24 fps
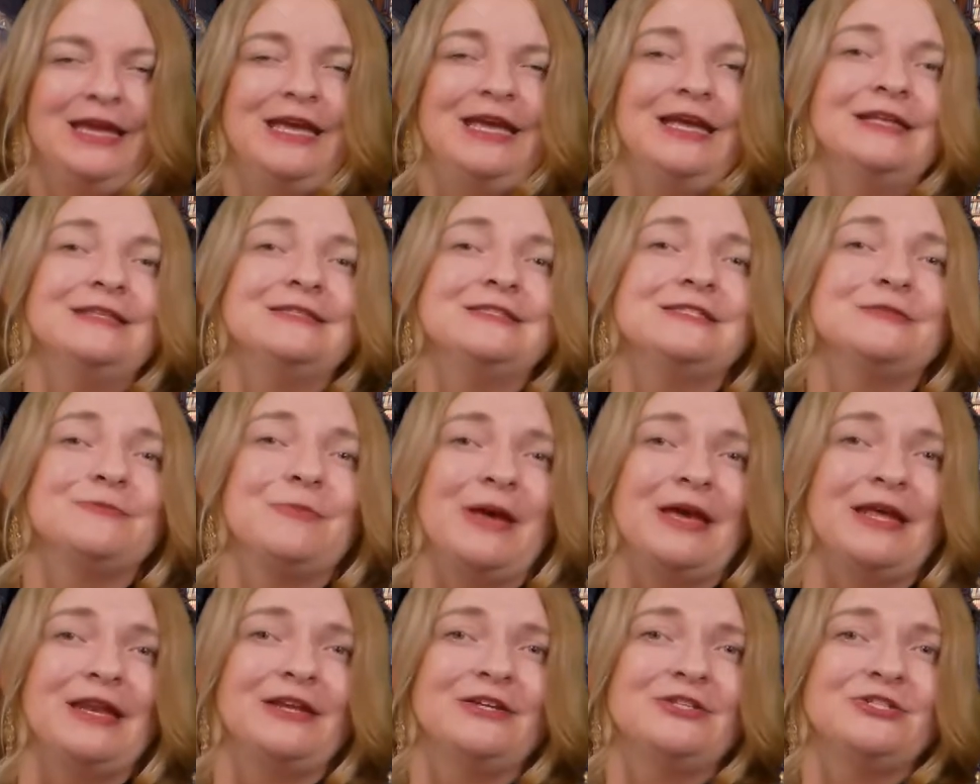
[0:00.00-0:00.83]
In
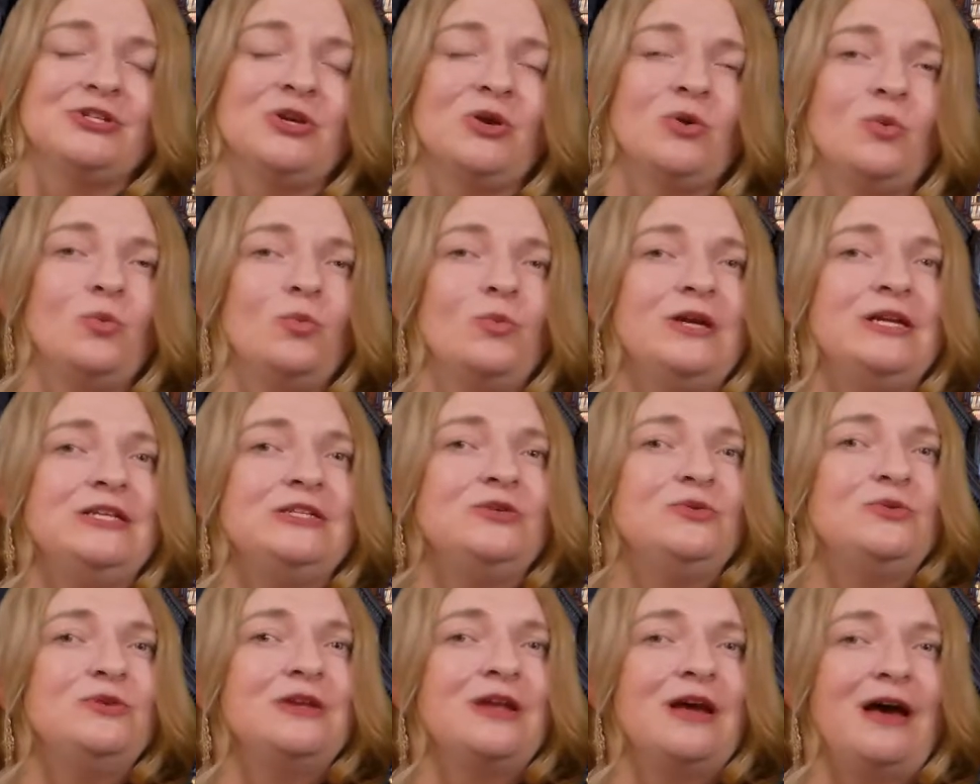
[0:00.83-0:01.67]
Spanish, we
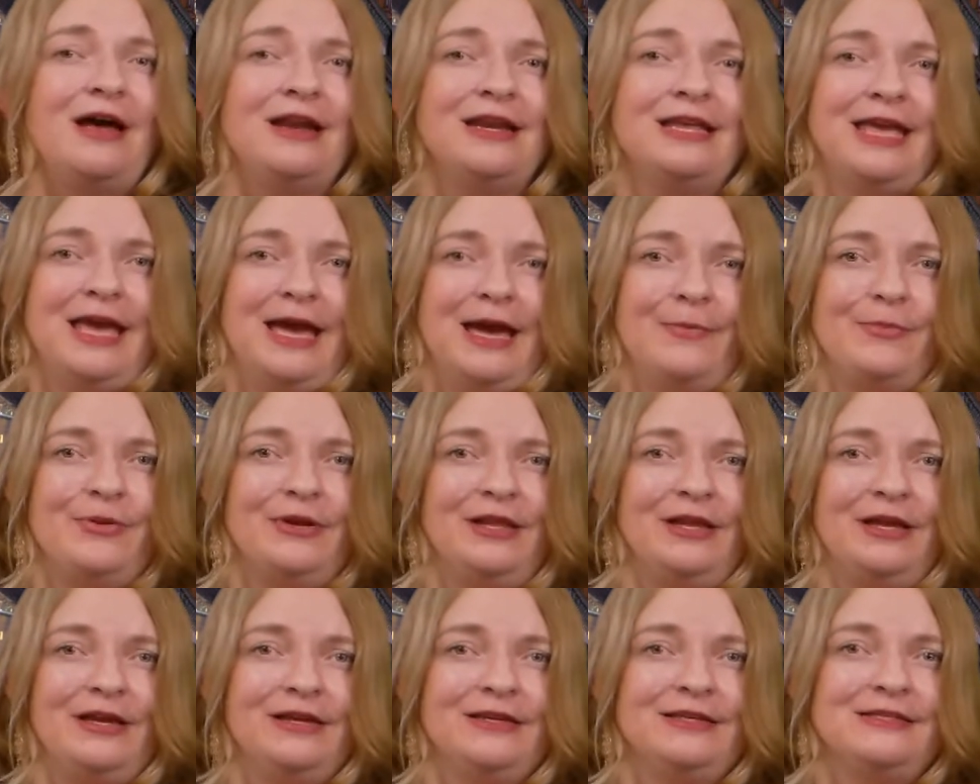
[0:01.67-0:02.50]
do not
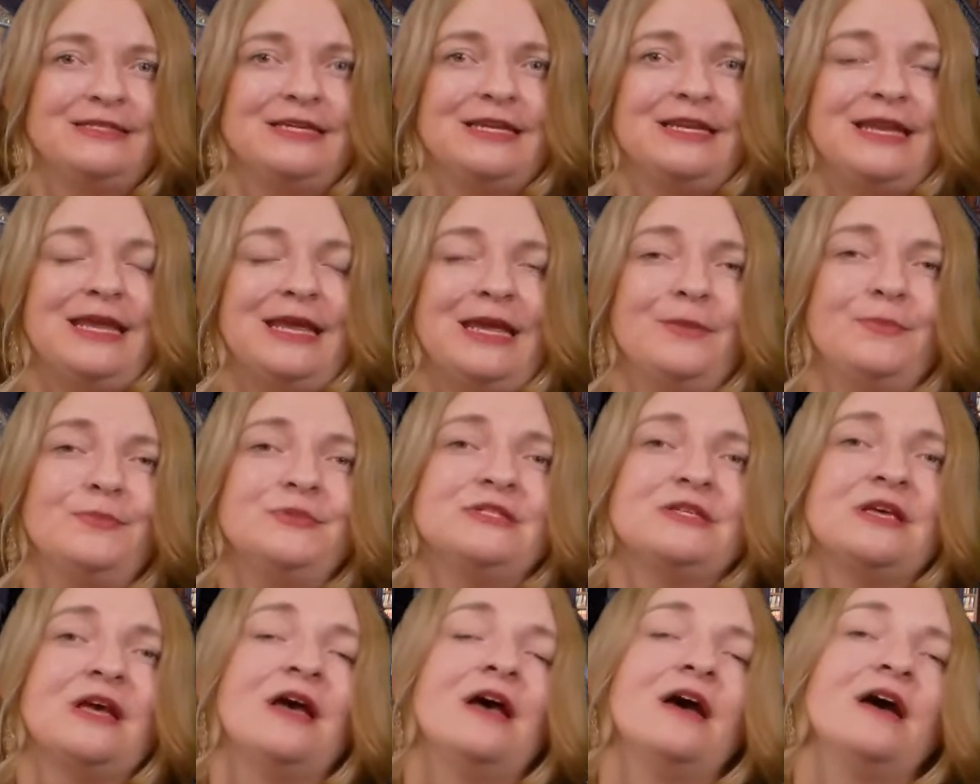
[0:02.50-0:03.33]
capitalize
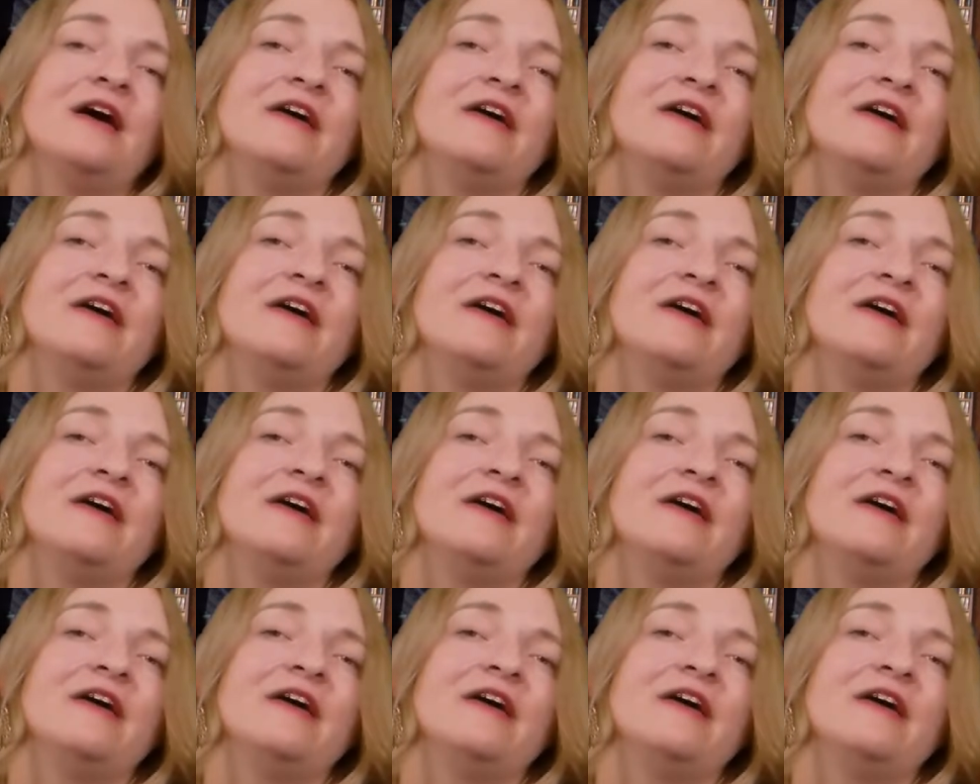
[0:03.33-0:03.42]
names